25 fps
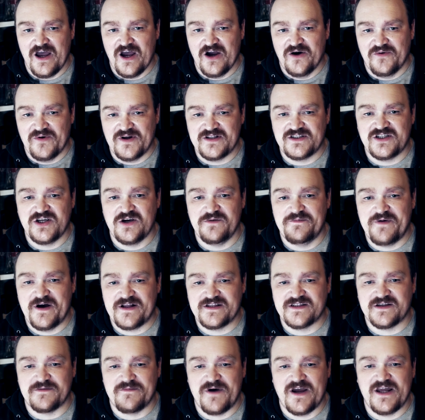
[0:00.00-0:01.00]
When two
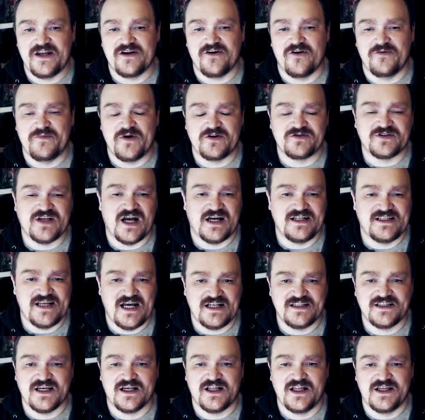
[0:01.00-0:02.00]
pens are made almost
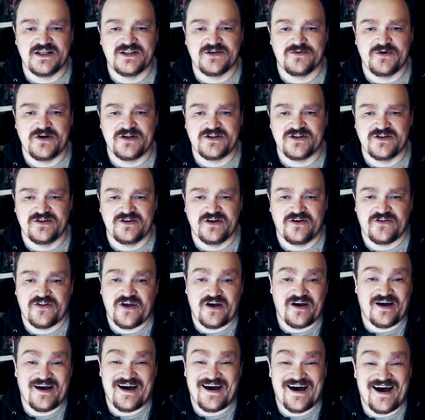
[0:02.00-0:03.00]
identically to each
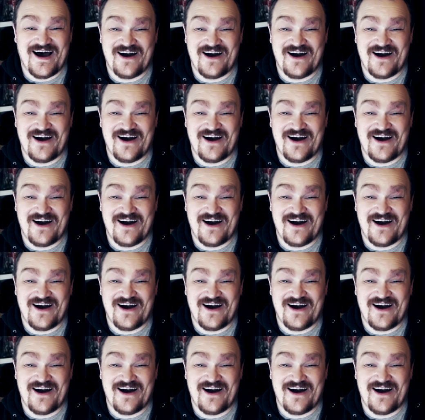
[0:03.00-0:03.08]
other,